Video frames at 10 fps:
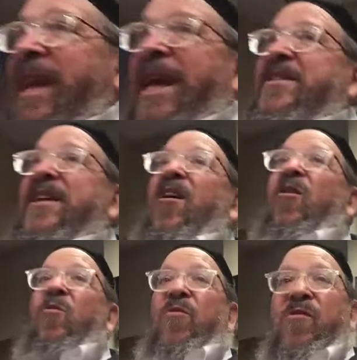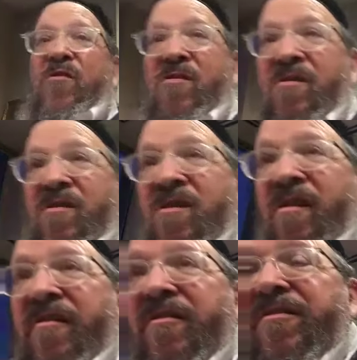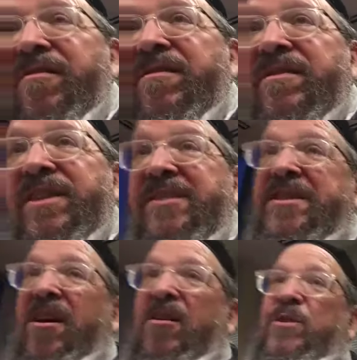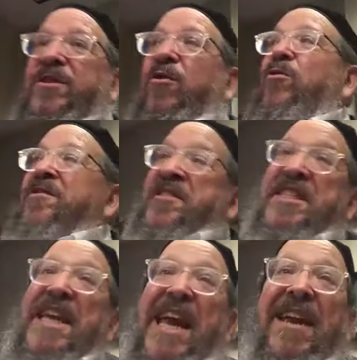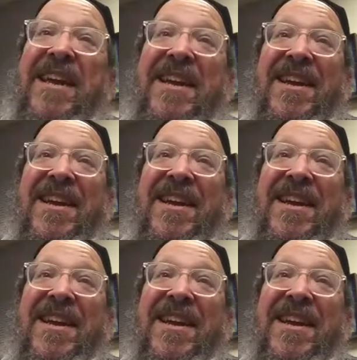he has to go. Yitzchak was told to stay.